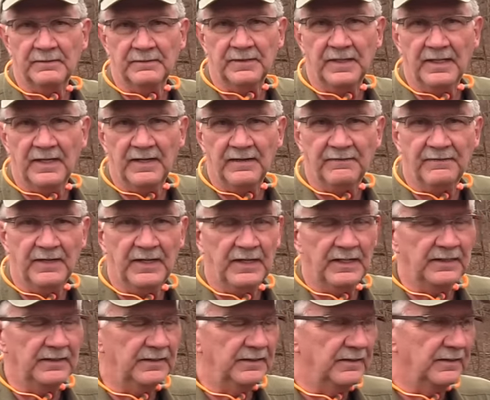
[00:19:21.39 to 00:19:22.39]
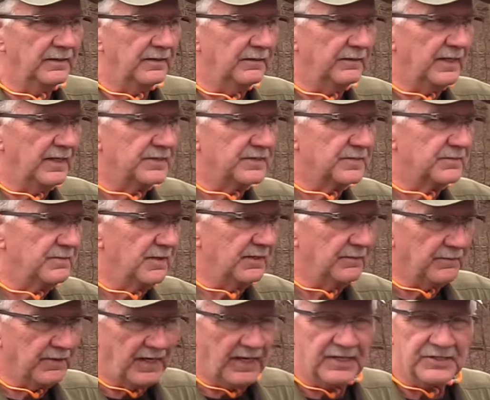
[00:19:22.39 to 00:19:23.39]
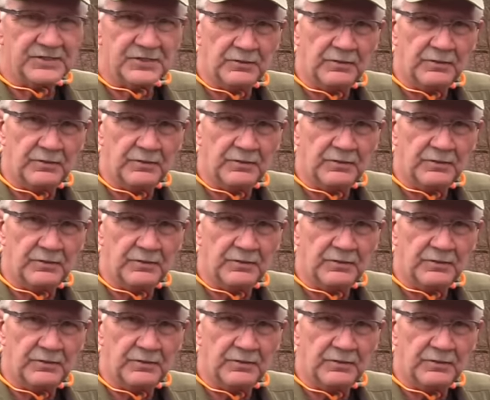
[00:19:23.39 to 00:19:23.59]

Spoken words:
They have that, and that's been passed